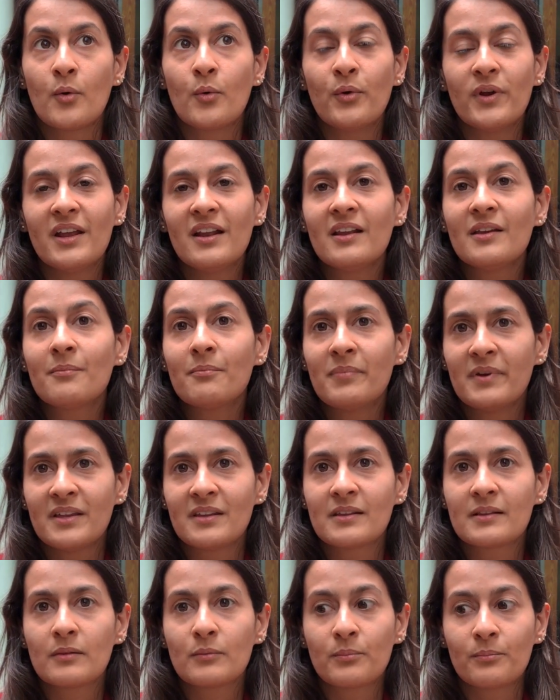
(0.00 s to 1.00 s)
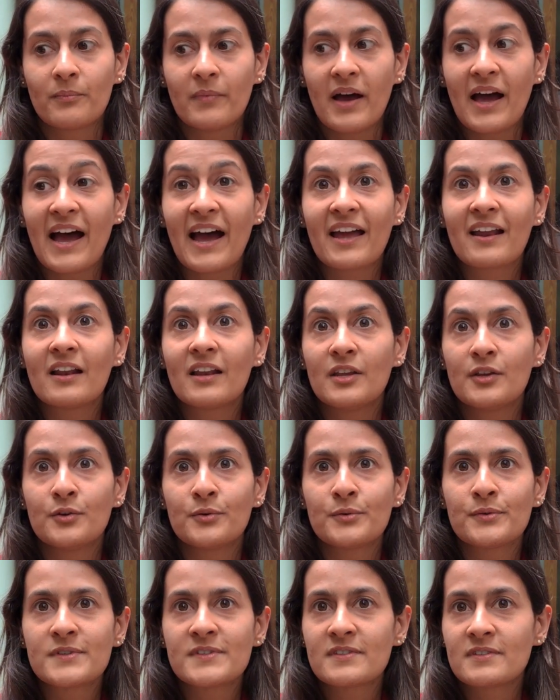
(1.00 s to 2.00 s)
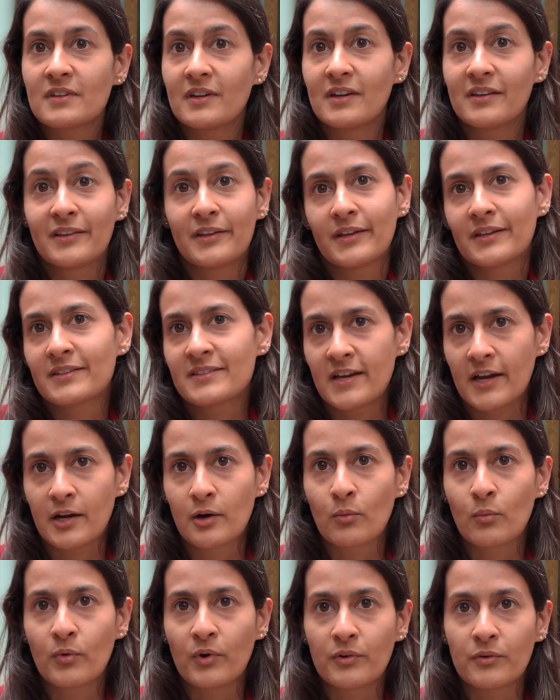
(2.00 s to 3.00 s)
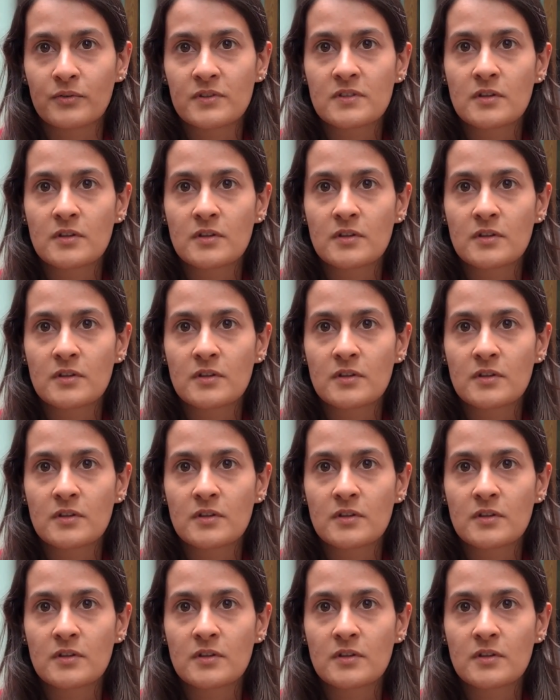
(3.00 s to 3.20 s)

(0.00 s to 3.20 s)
really been highly used in the entire world.